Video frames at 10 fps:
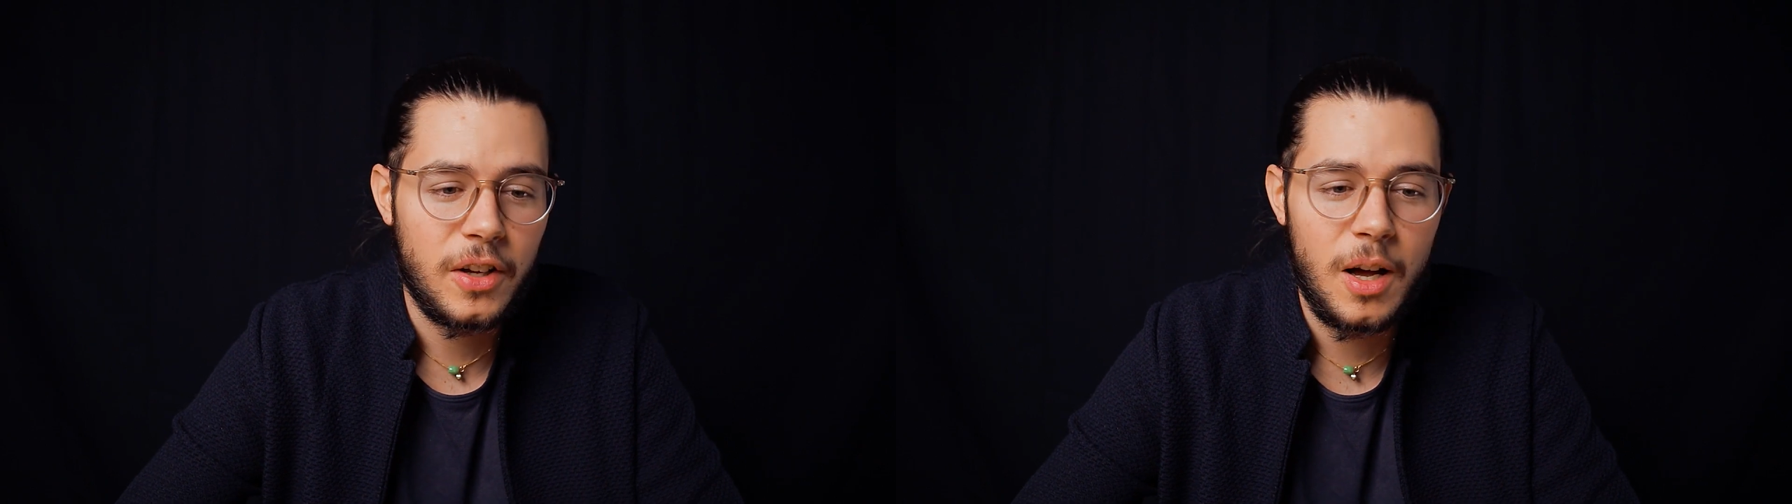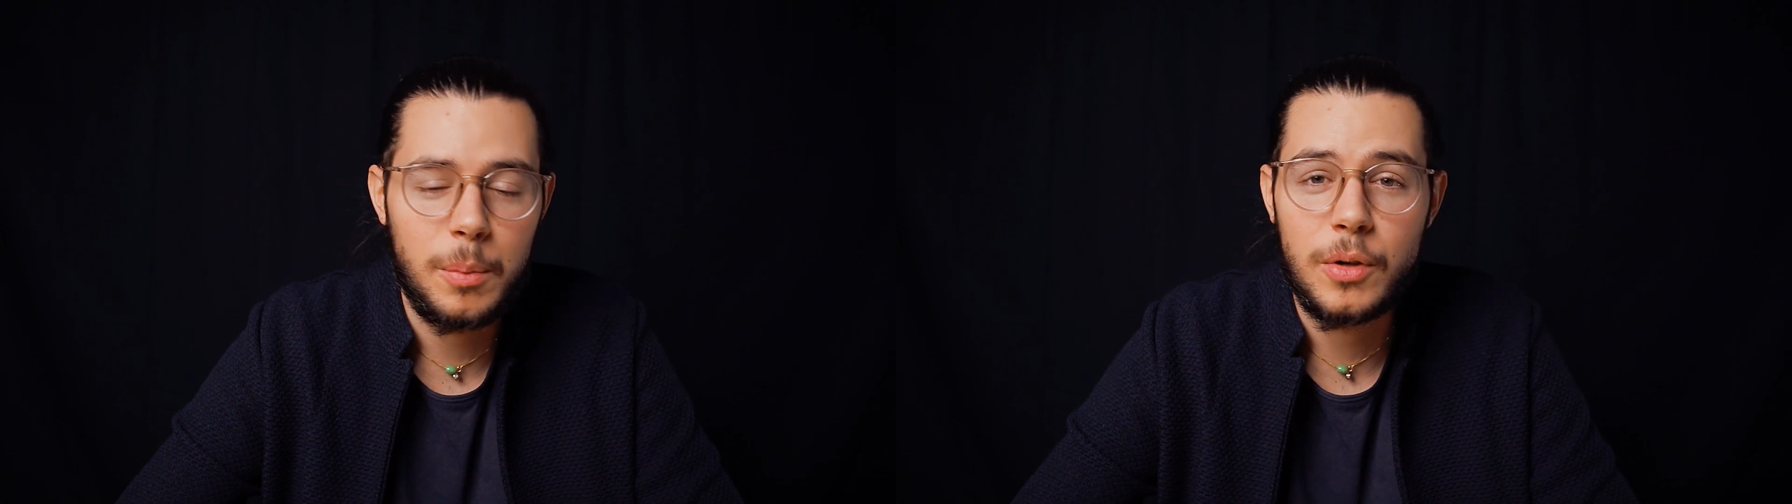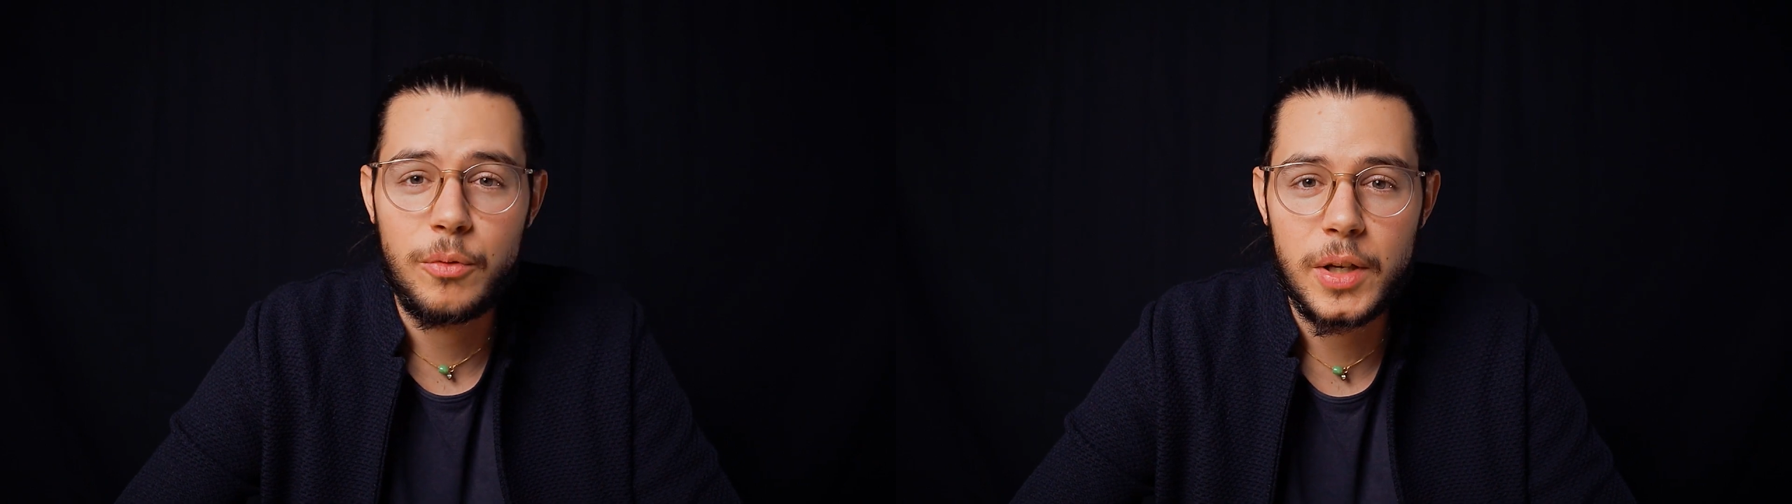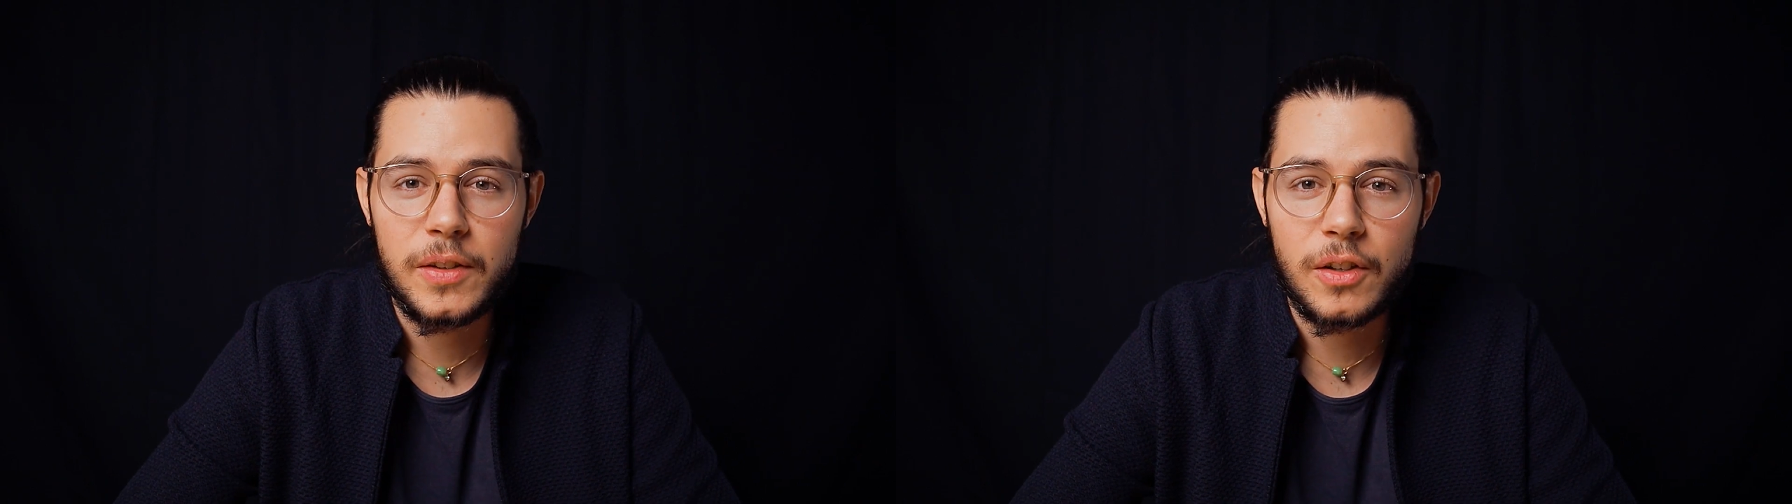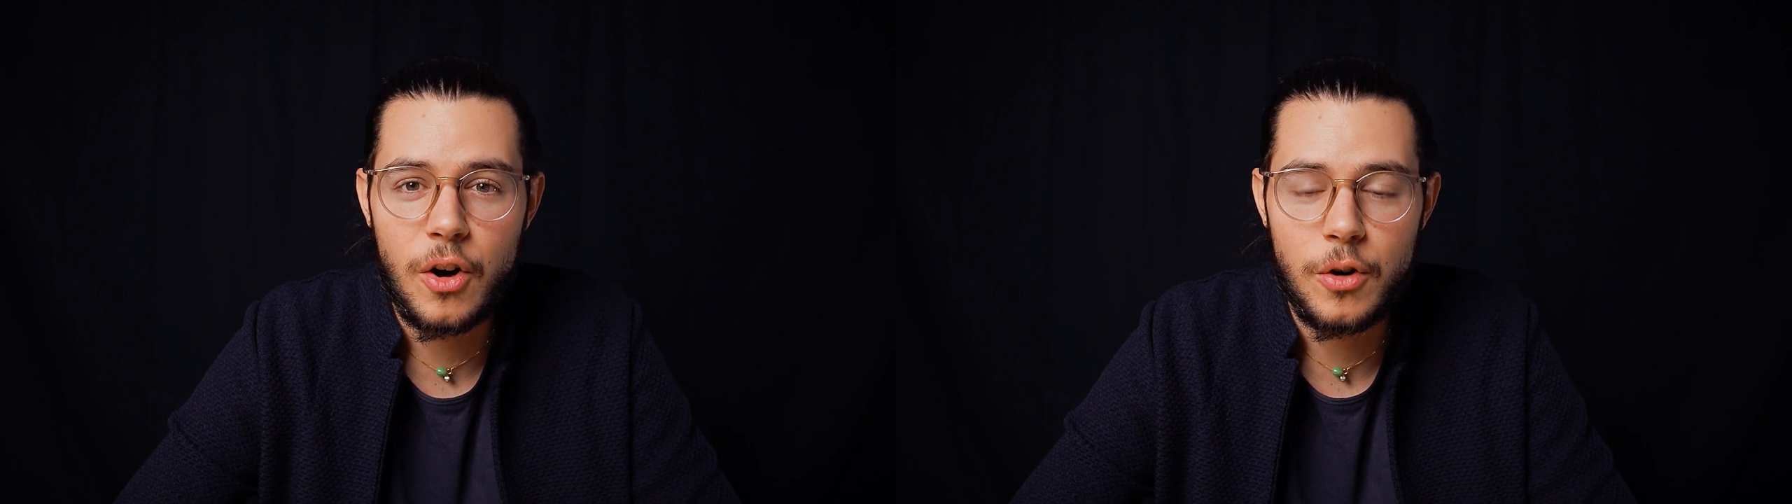a couple of
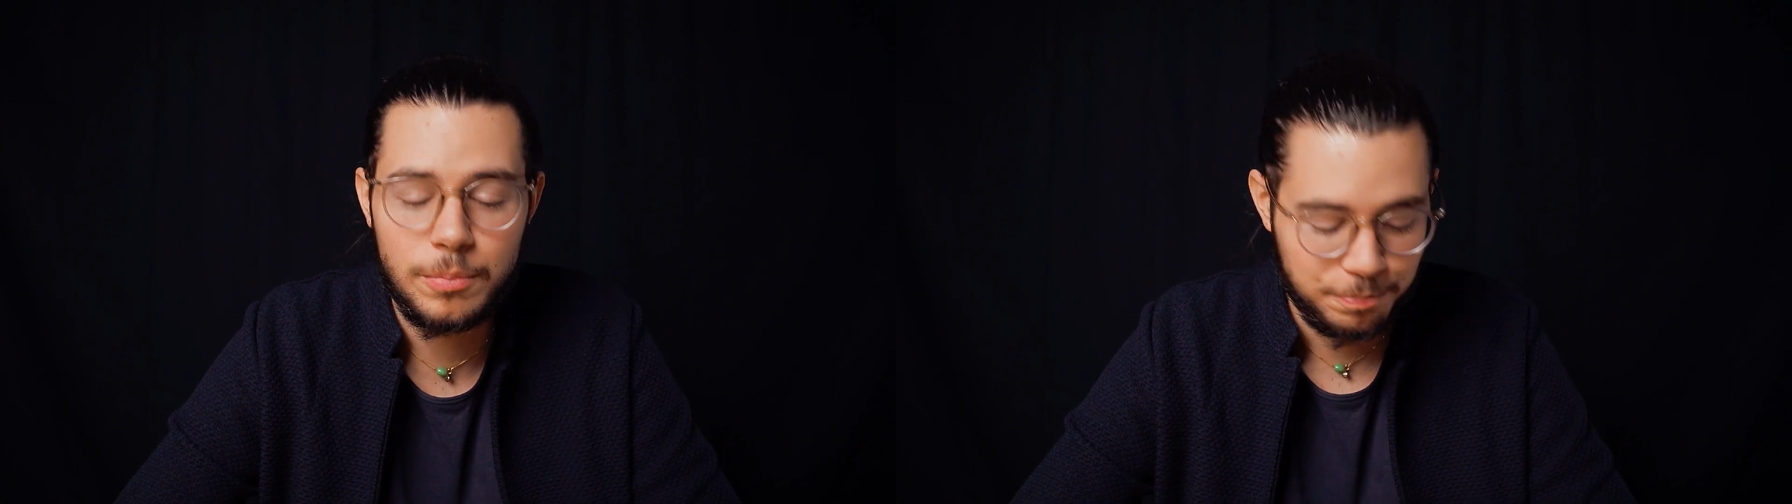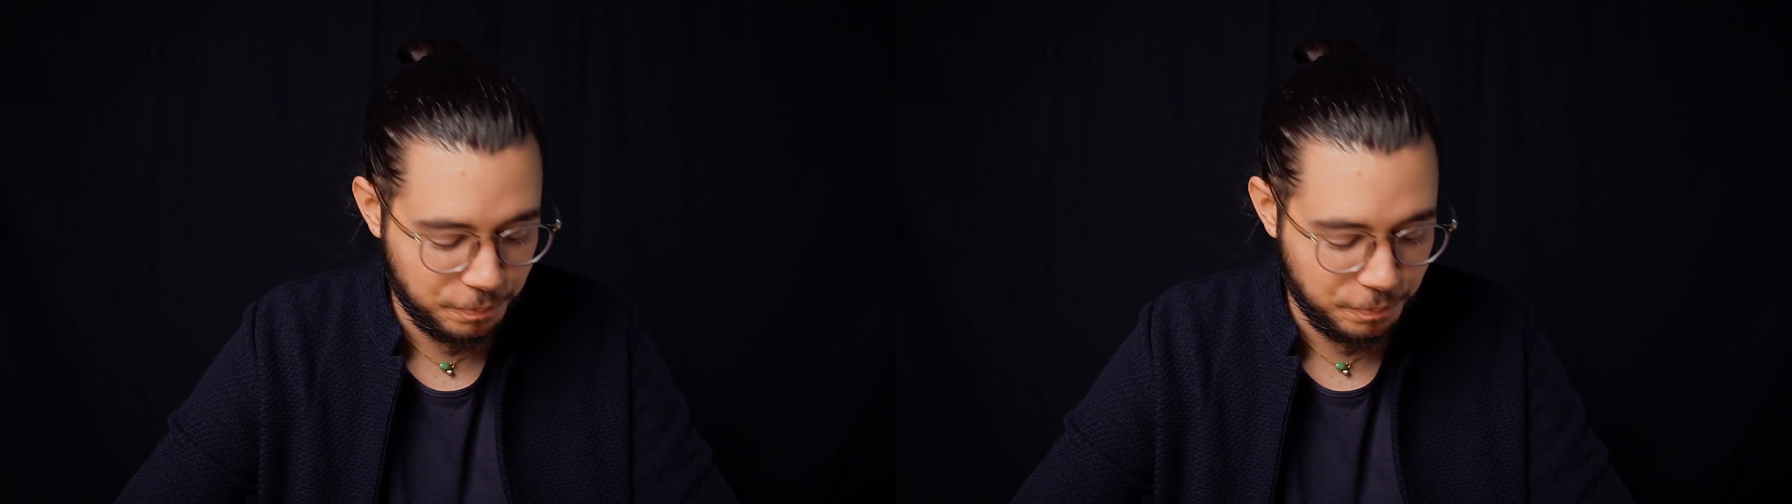weeks ago,